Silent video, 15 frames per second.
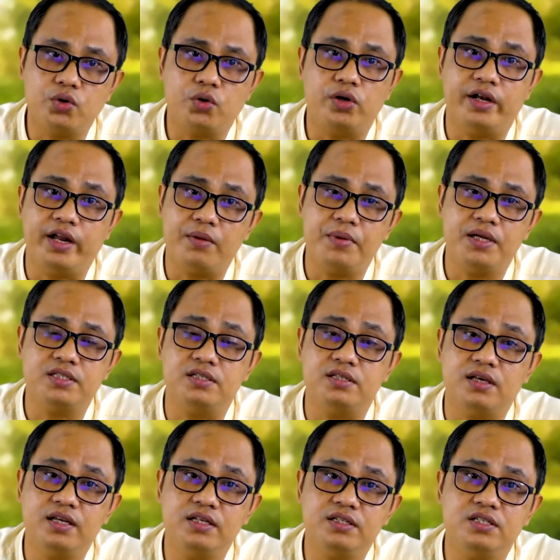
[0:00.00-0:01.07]
or damaged in
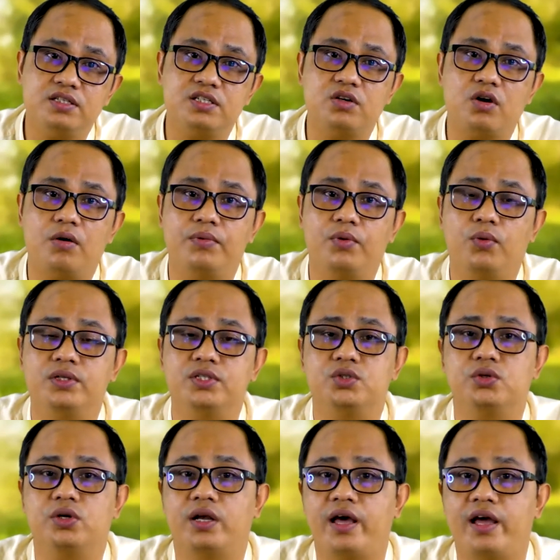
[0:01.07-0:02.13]
93 of the
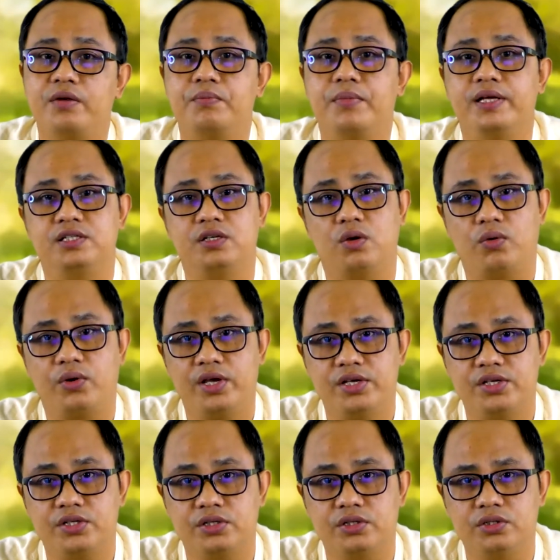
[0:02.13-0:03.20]
109 major
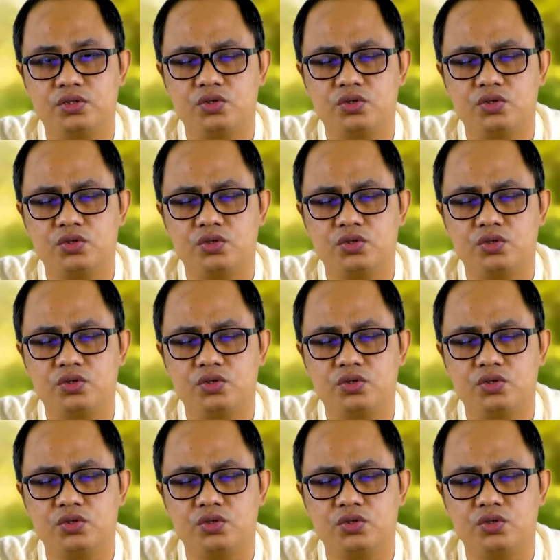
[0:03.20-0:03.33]
locations.